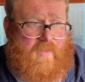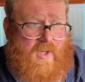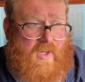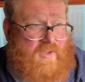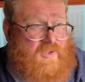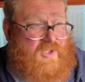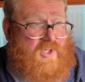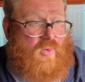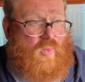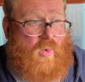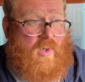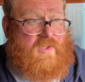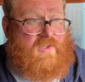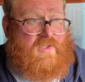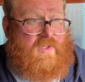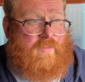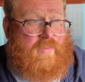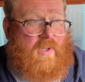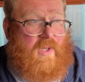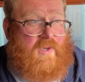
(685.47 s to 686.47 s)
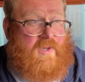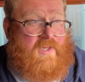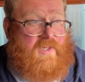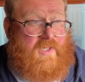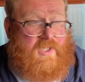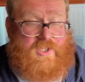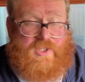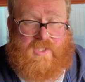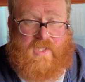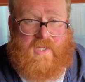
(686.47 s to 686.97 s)
Also, what's the plot
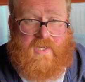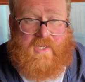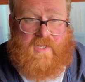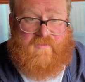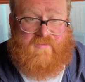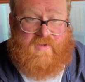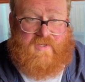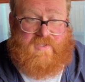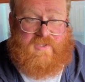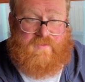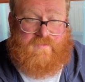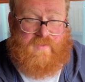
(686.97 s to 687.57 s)
condition like? If it's